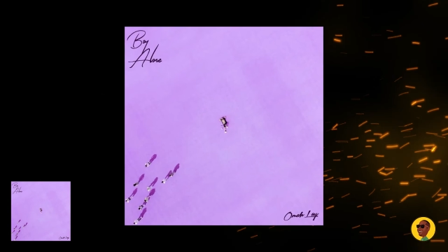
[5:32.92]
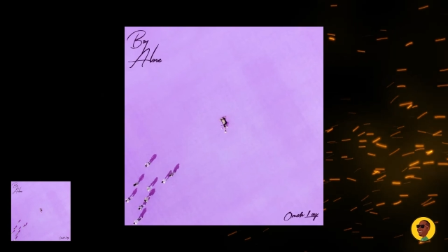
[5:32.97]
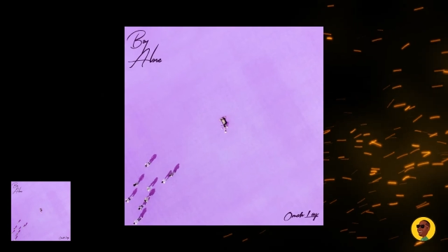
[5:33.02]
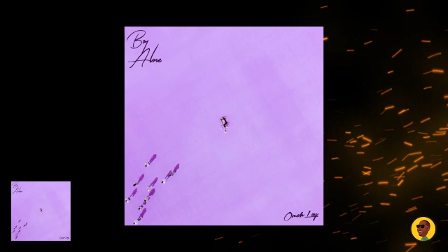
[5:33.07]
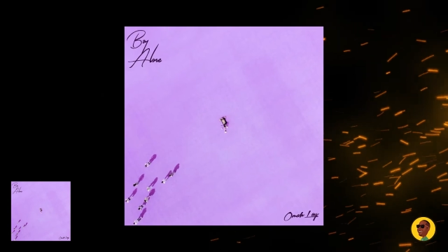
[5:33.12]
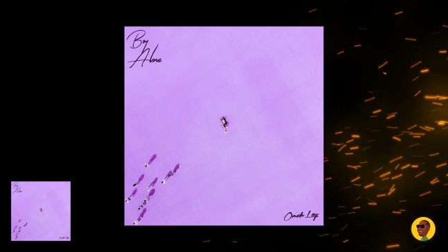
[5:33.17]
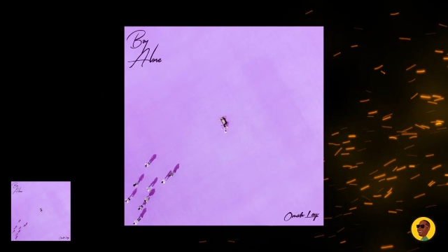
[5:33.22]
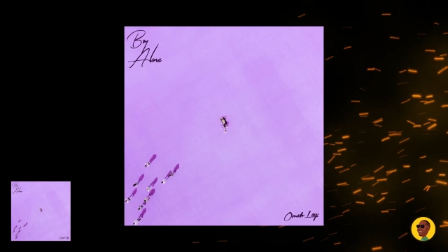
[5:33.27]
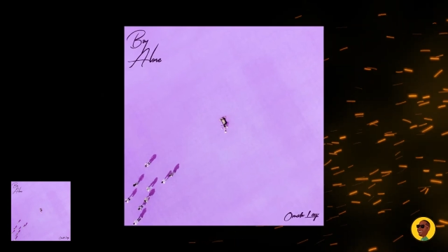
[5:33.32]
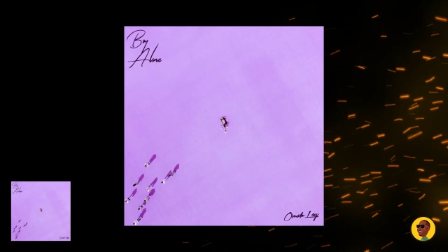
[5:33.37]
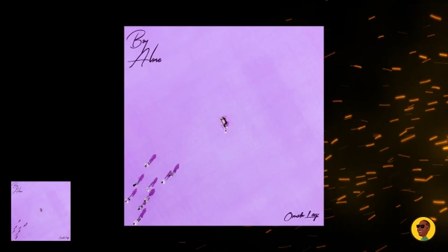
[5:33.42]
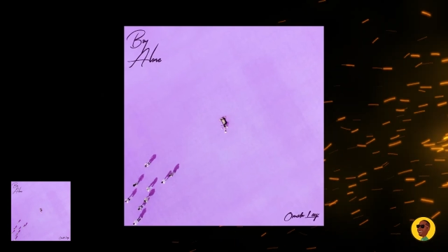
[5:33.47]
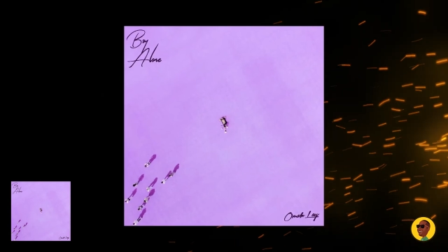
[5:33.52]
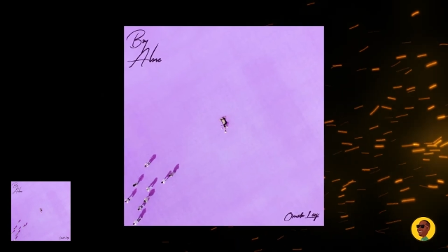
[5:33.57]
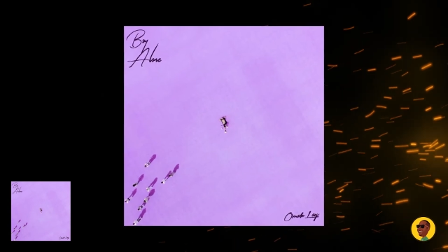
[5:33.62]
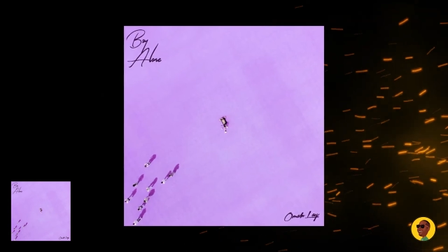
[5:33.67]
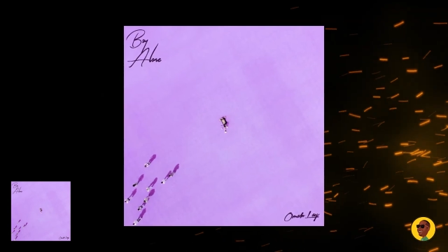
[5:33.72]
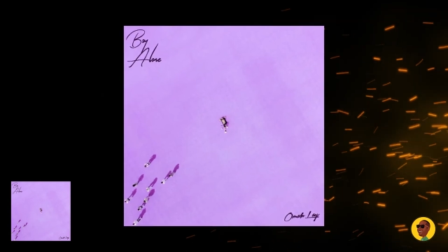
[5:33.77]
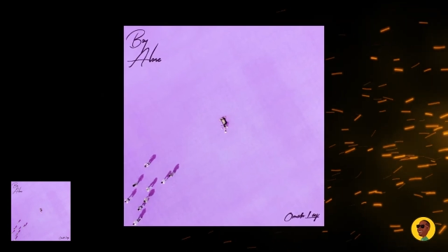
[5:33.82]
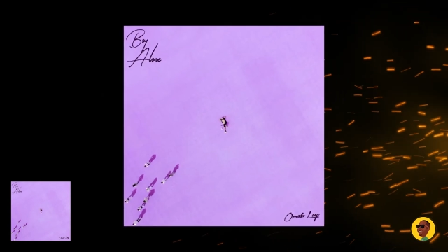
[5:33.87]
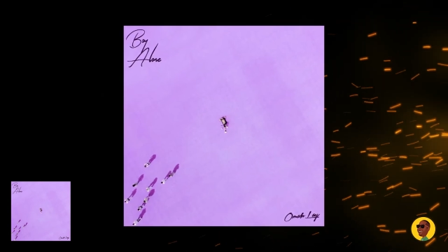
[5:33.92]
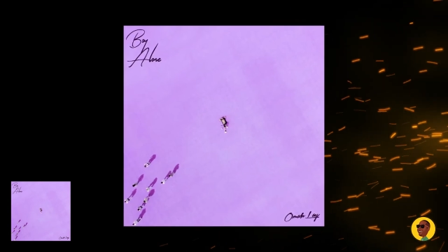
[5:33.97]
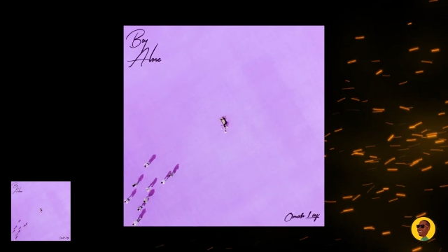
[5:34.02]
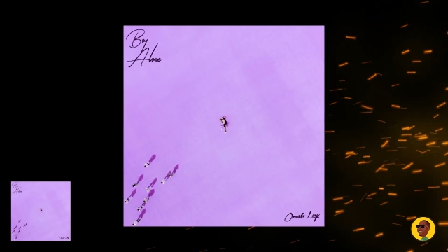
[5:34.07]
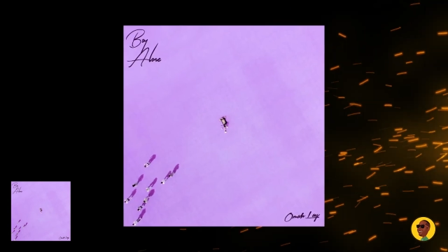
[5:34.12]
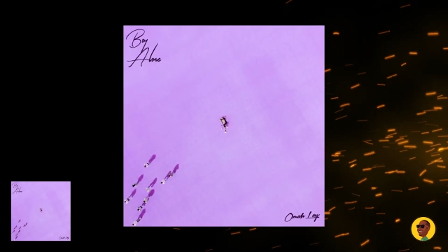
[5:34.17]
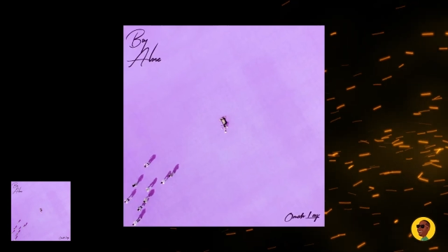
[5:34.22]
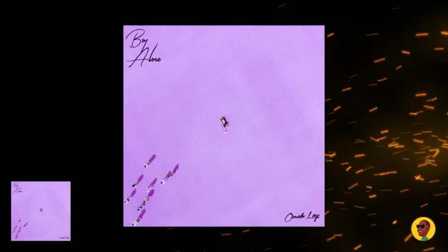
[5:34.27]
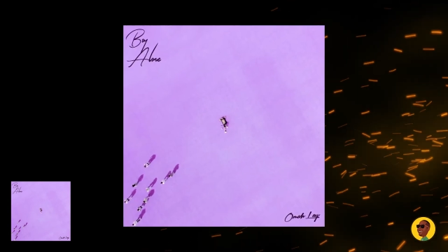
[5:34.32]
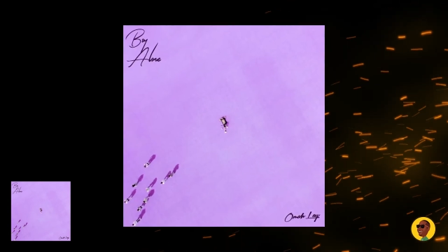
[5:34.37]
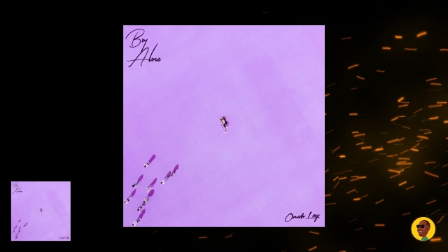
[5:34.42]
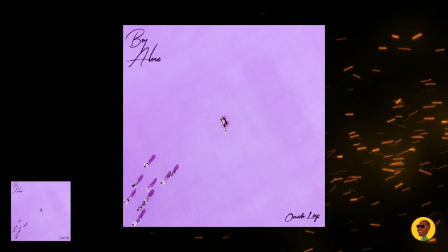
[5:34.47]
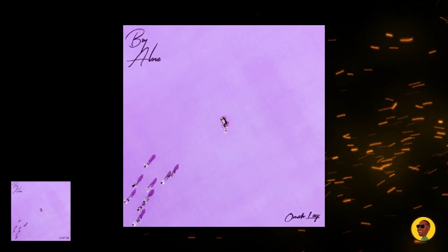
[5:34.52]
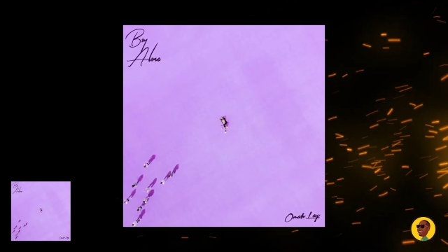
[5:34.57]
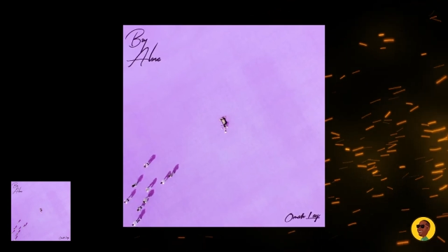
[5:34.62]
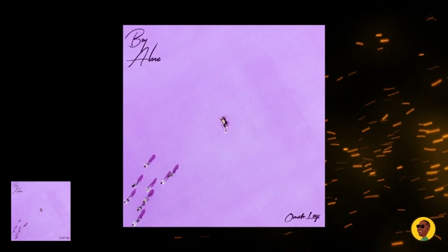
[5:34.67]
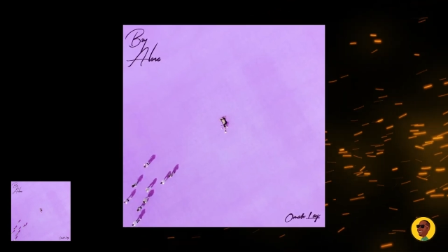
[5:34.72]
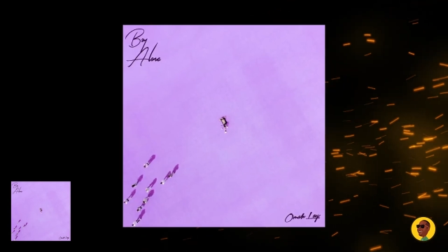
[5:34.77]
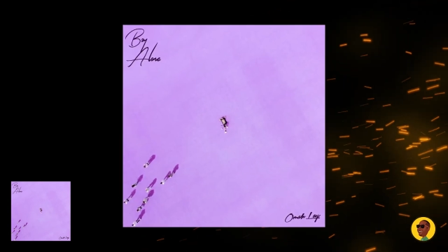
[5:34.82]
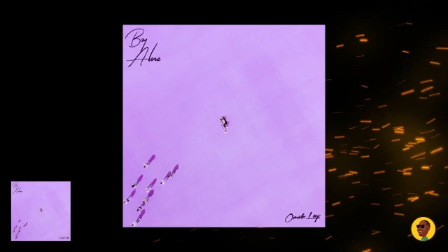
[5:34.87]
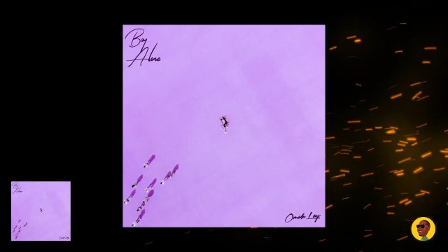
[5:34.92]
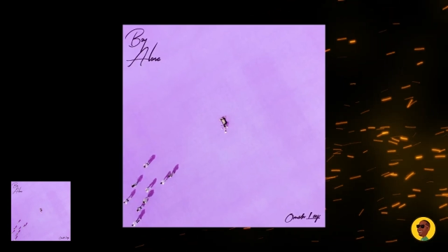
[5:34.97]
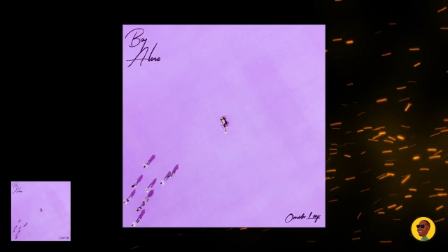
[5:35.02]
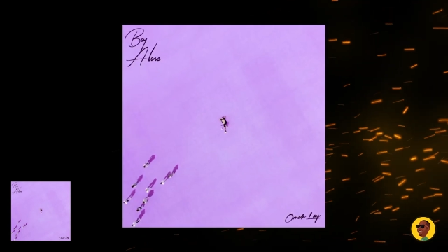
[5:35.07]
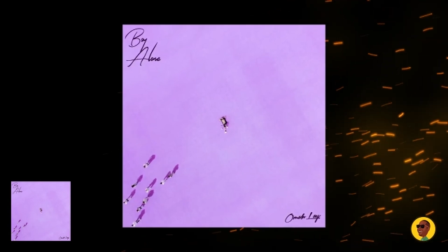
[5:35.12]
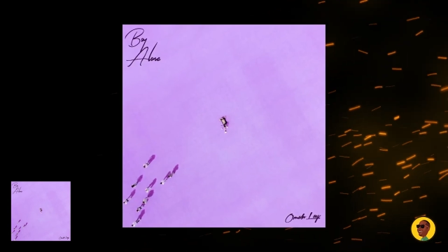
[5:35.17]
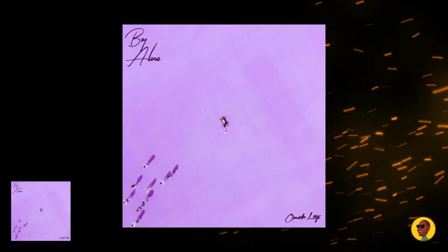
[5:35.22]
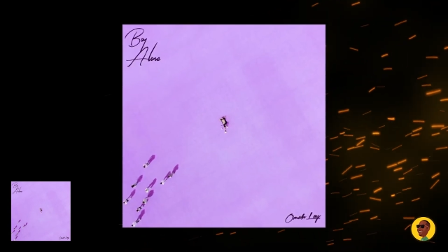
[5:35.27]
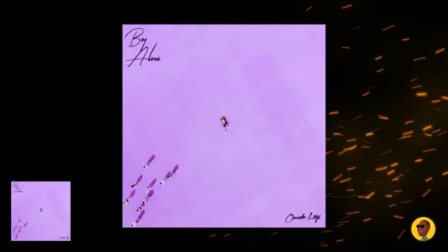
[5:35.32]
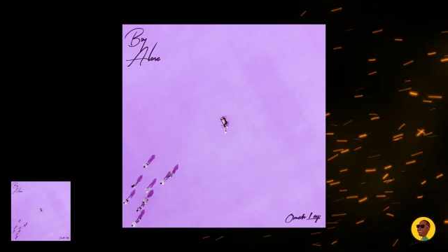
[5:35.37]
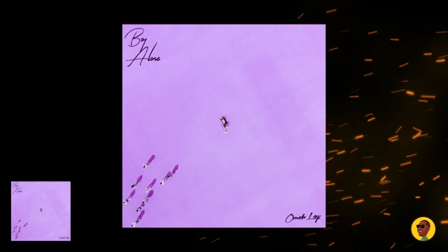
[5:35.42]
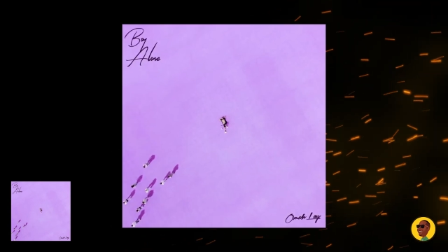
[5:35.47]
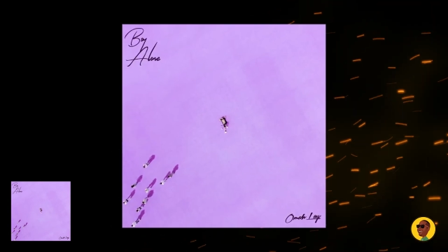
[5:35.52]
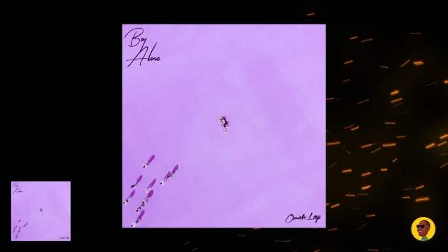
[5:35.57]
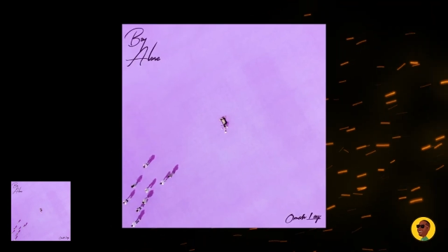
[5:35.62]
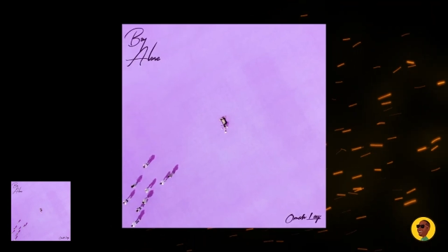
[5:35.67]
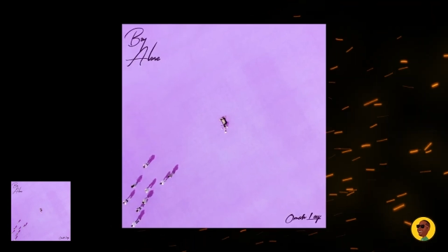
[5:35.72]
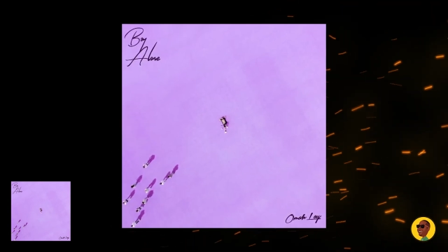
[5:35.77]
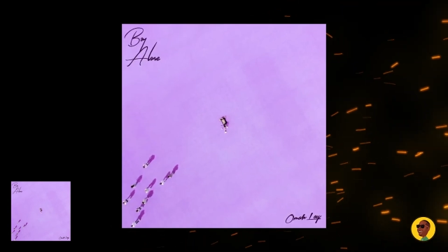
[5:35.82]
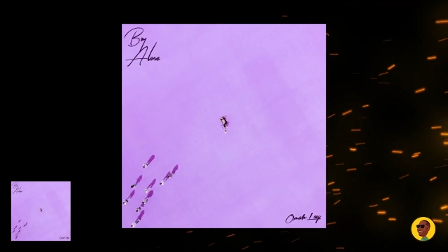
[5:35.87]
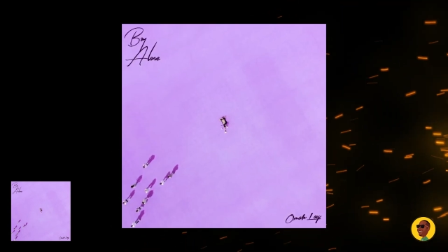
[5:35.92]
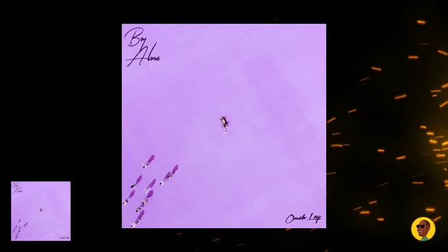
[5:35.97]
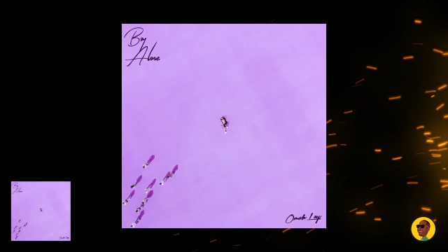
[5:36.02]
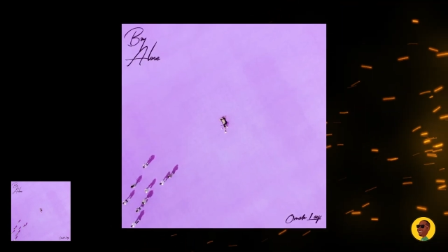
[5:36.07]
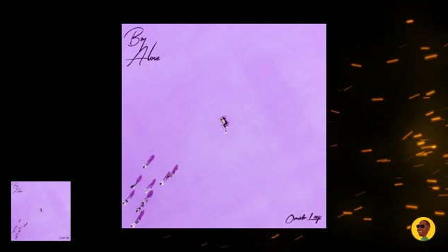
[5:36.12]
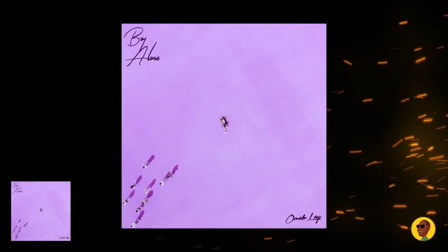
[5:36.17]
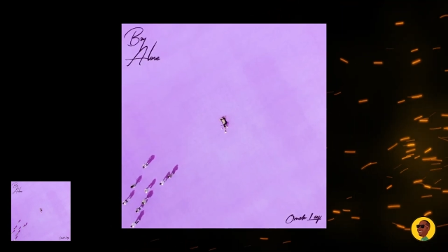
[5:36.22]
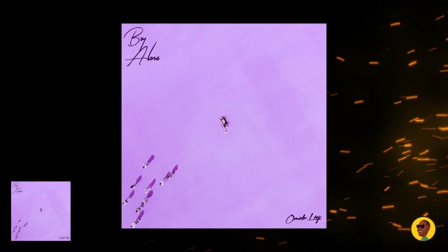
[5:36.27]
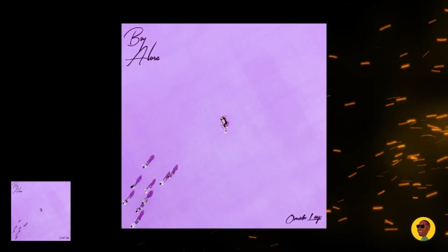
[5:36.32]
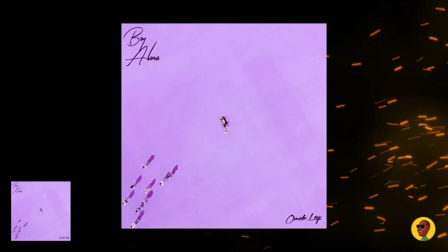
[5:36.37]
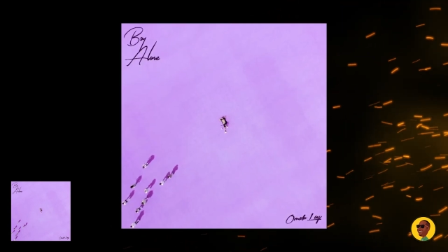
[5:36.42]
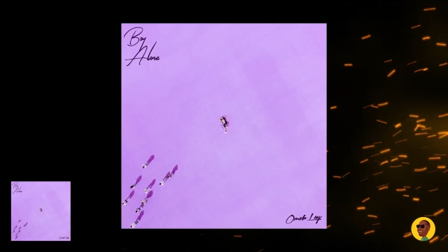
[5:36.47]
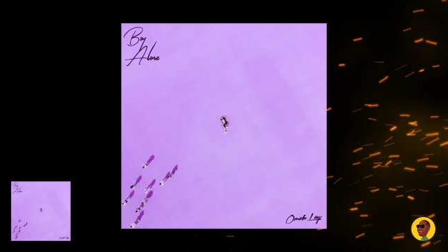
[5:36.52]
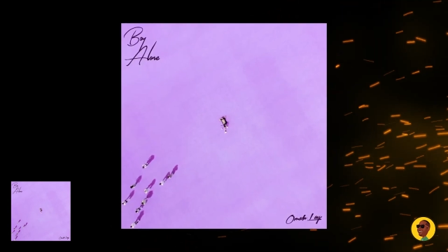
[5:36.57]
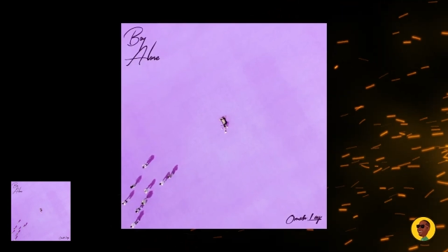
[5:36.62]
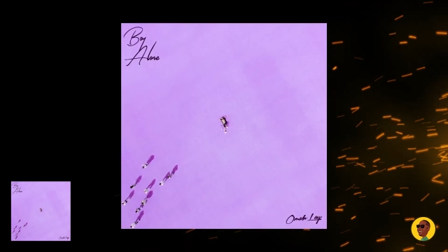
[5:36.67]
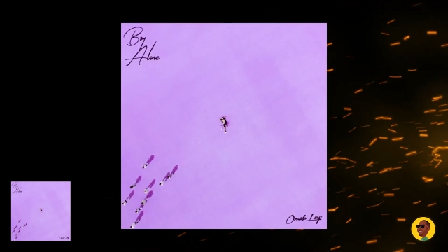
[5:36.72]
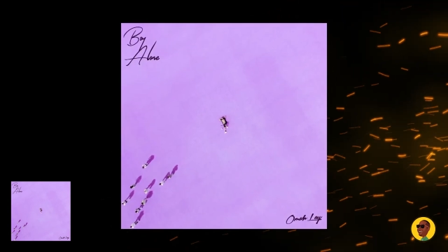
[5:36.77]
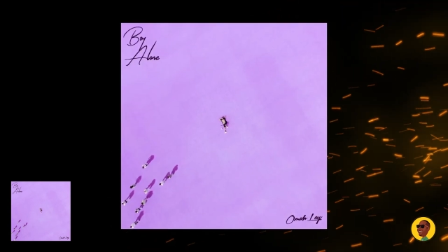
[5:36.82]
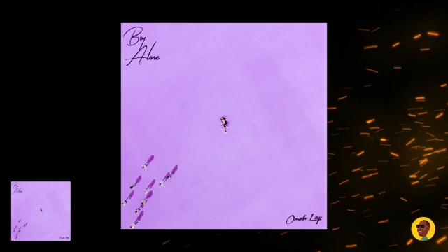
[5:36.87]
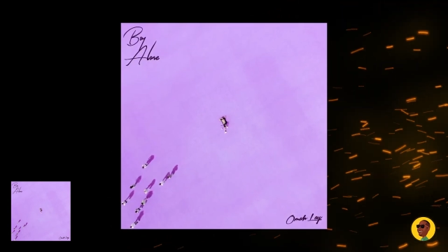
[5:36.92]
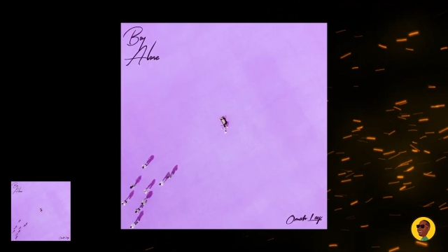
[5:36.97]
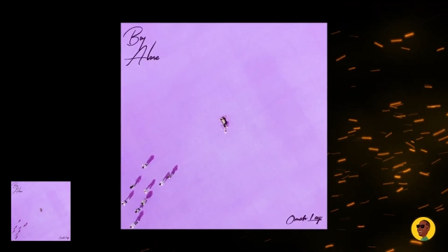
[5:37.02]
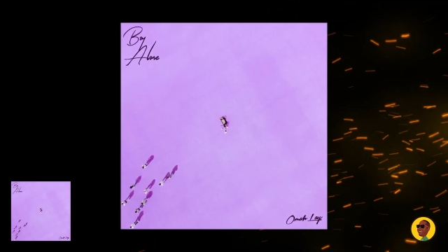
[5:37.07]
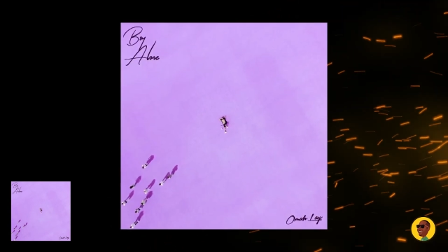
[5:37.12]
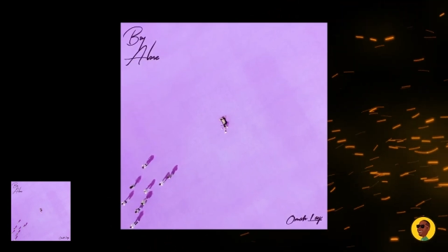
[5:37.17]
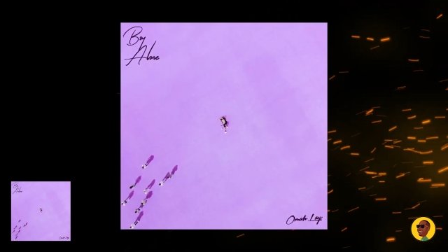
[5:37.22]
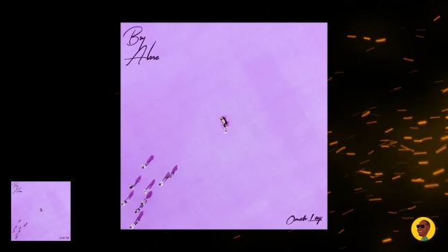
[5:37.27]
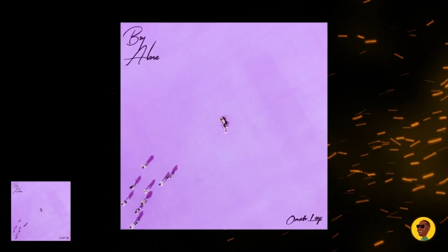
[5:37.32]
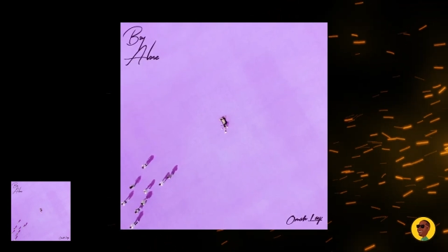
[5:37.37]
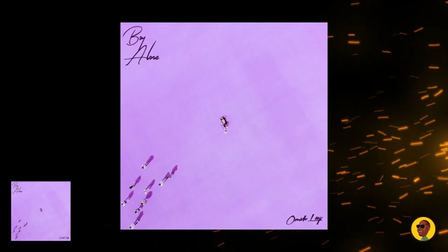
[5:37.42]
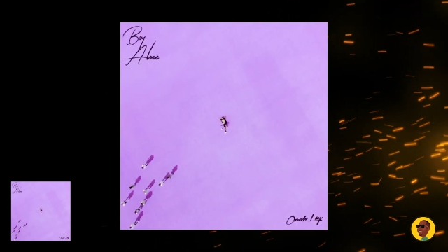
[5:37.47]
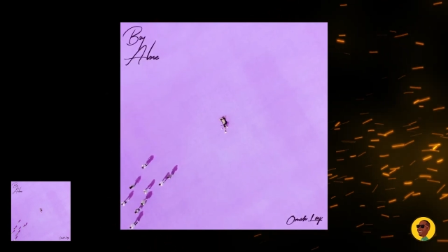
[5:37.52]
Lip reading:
[unreadable: no face in view]